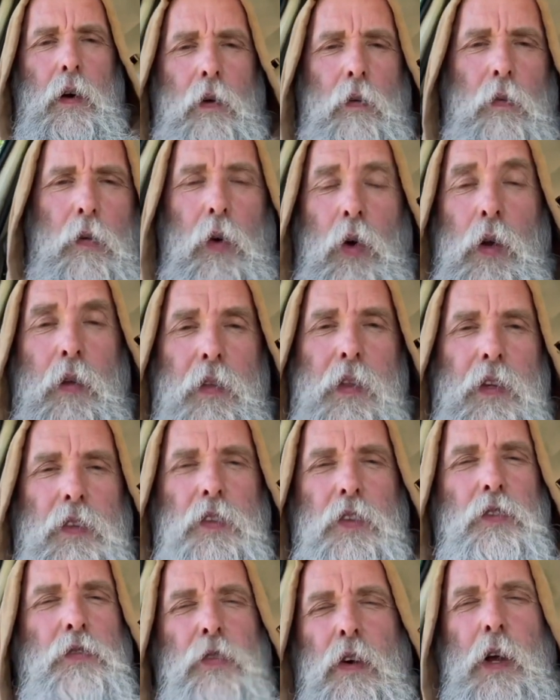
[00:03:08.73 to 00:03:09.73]
All of this
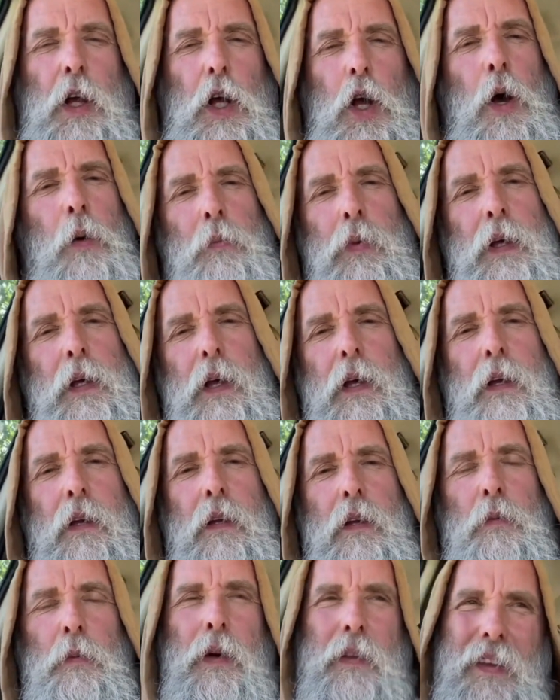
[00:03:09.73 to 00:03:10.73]
is very
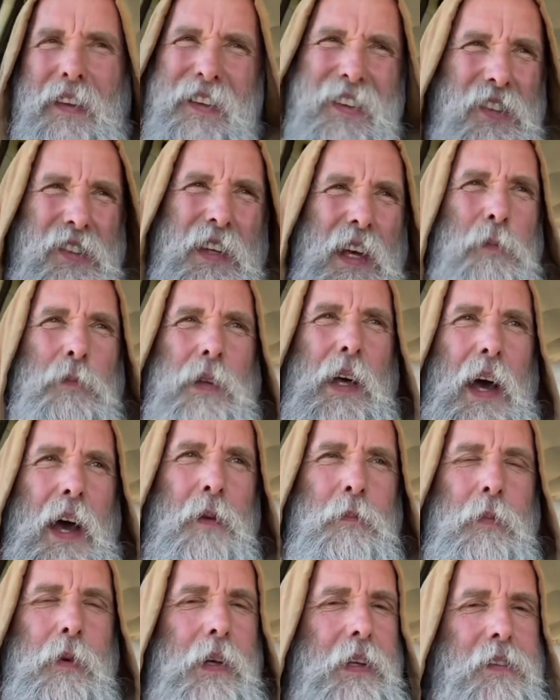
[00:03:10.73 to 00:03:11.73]
complicated, but at the same
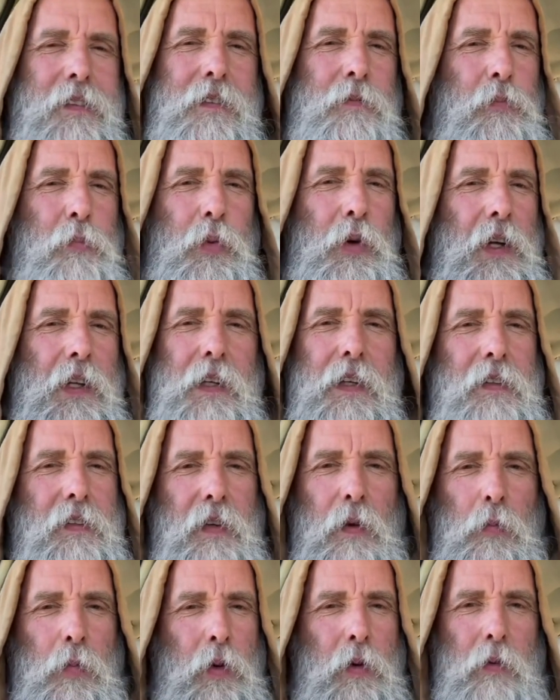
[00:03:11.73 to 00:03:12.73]
time, it's pretty
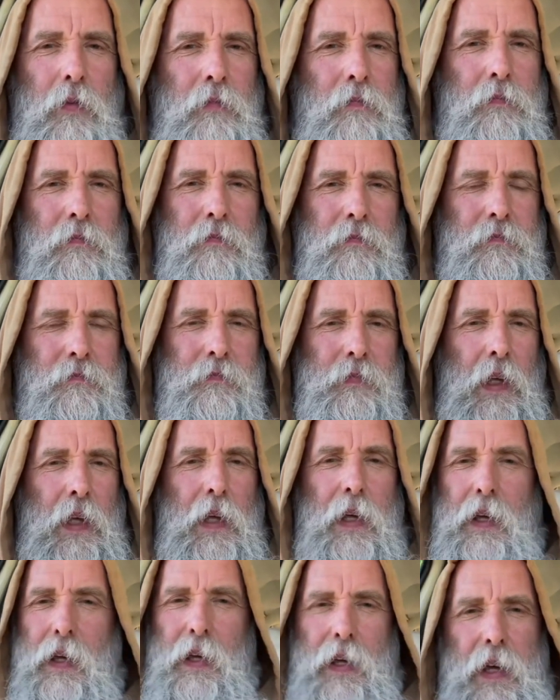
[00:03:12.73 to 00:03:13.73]
simple.
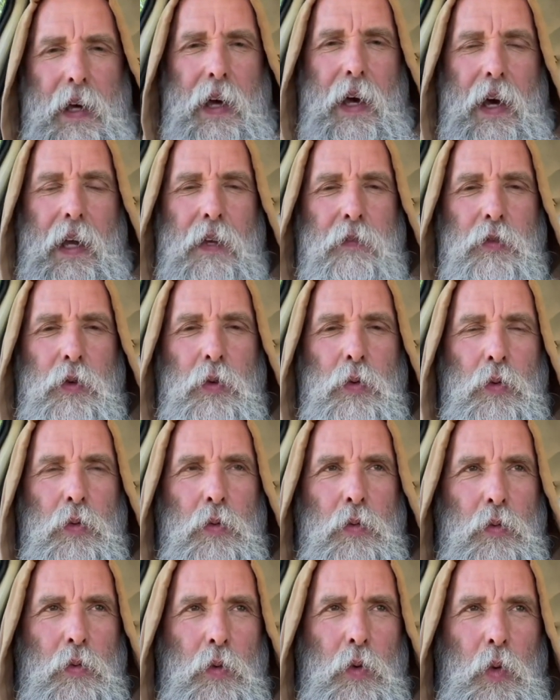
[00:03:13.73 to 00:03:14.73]
And if
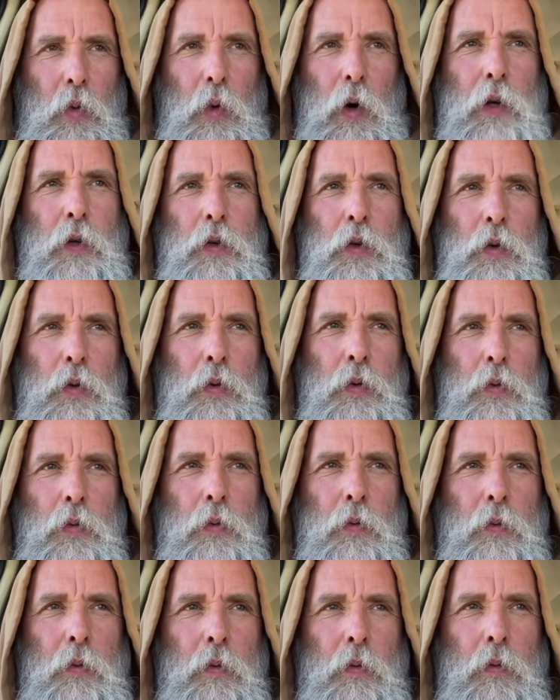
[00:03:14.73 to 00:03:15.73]
you want to
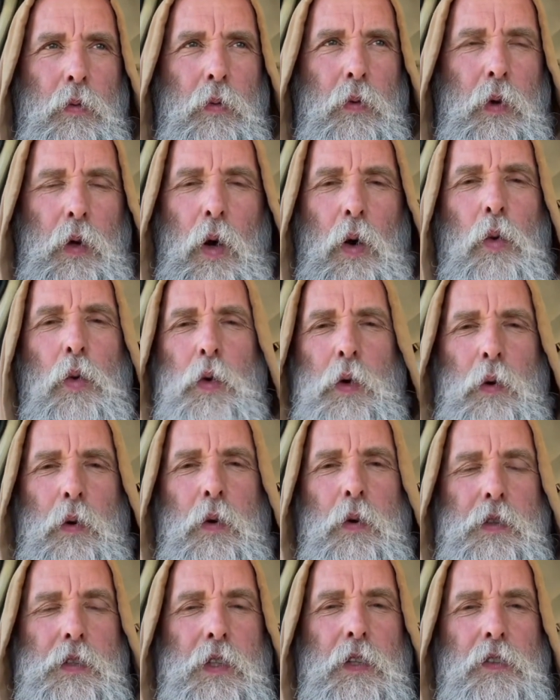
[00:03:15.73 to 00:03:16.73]
know your
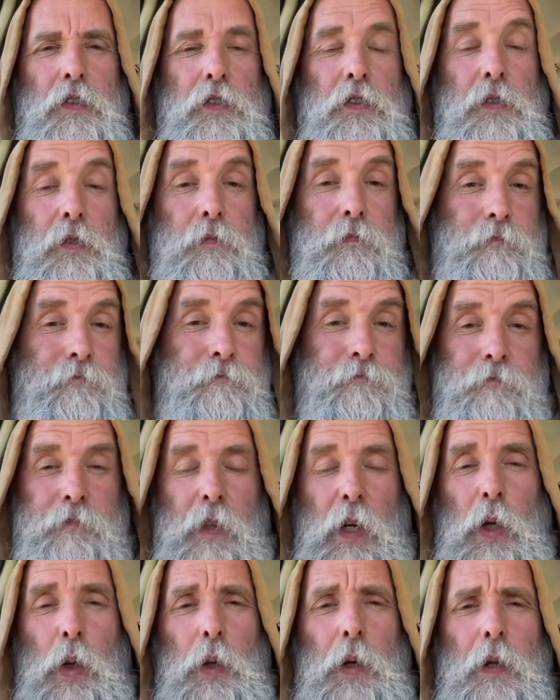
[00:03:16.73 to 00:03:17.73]
audience,
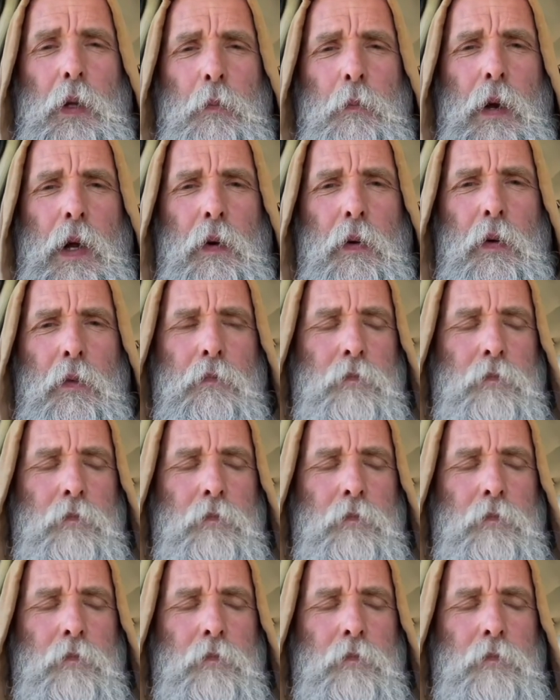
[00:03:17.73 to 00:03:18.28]
look in the mirror